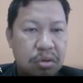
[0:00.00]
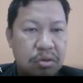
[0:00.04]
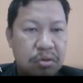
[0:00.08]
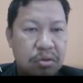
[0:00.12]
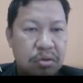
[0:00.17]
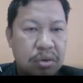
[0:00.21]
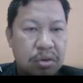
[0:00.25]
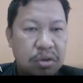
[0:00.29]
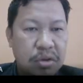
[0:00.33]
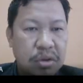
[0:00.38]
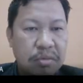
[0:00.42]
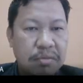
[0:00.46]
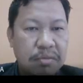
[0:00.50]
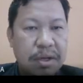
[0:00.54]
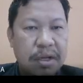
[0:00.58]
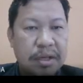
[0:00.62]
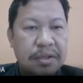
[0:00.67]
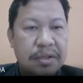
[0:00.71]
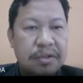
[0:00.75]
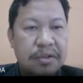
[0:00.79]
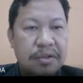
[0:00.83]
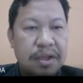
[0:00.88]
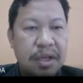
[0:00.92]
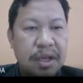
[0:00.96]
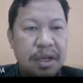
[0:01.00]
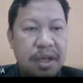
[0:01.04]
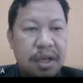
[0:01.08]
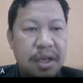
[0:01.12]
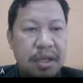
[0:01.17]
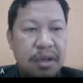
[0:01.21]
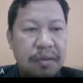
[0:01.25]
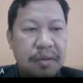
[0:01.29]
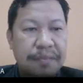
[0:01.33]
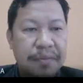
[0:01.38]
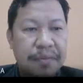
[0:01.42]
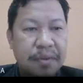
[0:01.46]
20 marks,
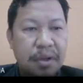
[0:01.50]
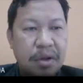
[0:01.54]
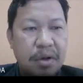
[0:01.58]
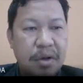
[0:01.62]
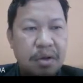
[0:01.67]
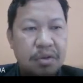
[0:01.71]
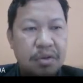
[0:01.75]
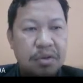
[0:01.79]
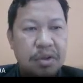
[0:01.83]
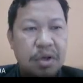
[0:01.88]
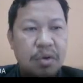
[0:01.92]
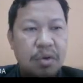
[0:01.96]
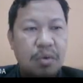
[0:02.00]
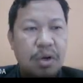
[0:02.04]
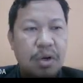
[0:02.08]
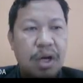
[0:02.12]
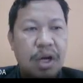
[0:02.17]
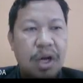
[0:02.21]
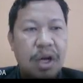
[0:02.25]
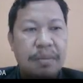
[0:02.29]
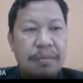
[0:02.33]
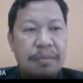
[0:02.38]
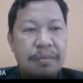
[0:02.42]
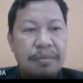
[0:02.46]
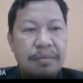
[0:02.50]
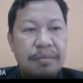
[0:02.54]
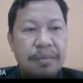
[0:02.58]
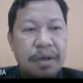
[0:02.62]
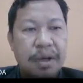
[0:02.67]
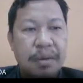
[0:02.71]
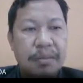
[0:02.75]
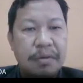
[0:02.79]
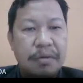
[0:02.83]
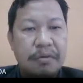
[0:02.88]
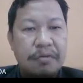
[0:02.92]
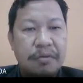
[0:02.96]
and course outcome
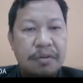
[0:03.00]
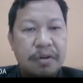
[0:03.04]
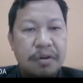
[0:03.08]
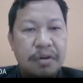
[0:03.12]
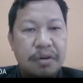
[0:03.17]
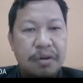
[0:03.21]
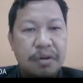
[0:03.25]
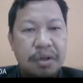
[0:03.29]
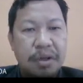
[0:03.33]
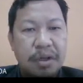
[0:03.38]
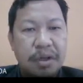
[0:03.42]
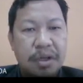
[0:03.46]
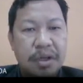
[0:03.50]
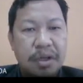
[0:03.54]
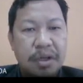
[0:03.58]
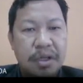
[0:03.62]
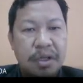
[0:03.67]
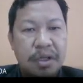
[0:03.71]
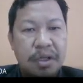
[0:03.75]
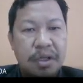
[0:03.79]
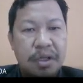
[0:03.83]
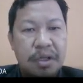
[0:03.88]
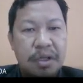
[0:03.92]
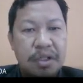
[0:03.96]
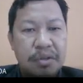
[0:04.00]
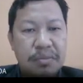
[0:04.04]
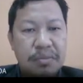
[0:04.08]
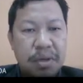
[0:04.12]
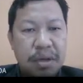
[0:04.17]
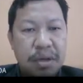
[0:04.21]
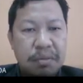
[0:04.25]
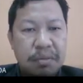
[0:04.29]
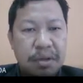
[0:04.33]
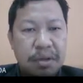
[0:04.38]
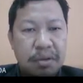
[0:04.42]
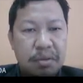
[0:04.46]
number 4 is
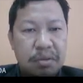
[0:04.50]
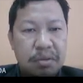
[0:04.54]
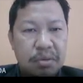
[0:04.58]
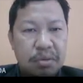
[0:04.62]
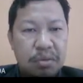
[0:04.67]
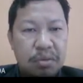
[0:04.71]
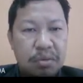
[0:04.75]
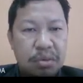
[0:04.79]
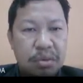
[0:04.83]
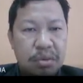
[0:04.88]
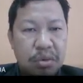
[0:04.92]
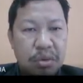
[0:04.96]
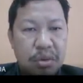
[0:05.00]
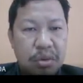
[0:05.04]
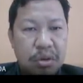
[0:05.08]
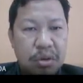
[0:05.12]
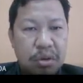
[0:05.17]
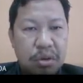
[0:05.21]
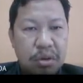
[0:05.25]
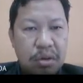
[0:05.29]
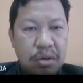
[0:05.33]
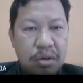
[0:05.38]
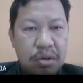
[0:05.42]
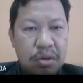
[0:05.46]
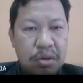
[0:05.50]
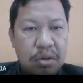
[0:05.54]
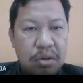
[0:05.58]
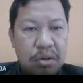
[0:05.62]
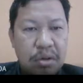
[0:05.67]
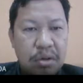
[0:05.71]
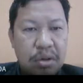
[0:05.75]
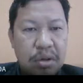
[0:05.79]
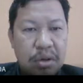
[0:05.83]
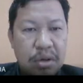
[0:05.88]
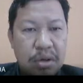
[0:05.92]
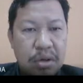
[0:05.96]
mapped into
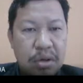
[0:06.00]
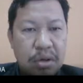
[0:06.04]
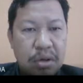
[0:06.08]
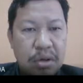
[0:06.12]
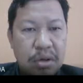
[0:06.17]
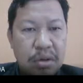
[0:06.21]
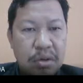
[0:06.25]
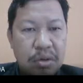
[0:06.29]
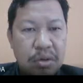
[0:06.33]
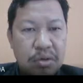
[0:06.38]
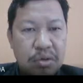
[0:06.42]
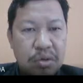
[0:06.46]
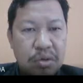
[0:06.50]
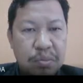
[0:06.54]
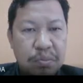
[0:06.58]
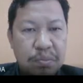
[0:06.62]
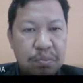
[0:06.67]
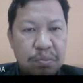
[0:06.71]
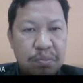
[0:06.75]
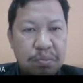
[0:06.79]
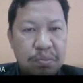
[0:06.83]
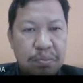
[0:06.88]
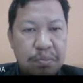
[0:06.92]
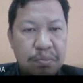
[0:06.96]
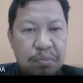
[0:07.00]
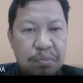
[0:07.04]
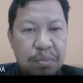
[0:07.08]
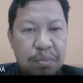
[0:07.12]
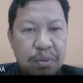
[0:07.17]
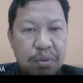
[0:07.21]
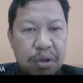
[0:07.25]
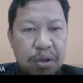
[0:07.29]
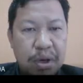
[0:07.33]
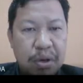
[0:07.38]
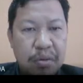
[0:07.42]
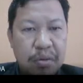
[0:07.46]
also
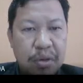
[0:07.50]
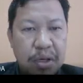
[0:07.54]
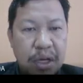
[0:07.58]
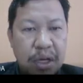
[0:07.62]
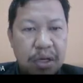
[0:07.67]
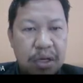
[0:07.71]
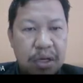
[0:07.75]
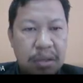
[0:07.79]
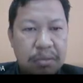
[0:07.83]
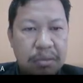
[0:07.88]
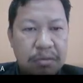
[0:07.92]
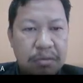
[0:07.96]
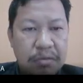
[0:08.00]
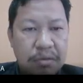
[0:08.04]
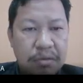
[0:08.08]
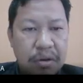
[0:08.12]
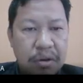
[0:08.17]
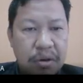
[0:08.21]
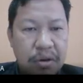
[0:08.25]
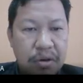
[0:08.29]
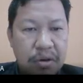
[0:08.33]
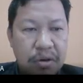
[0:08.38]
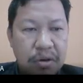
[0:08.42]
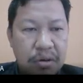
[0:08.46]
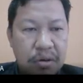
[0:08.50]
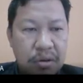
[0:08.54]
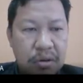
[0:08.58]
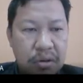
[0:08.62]
program outcome number 4